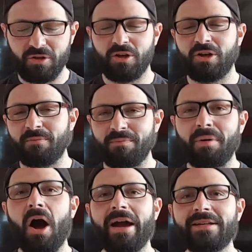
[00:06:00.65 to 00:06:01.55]

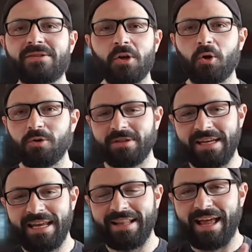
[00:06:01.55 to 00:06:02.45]
combined circle
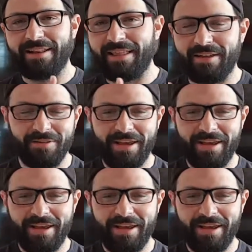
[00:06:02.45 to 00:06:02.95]
scene that the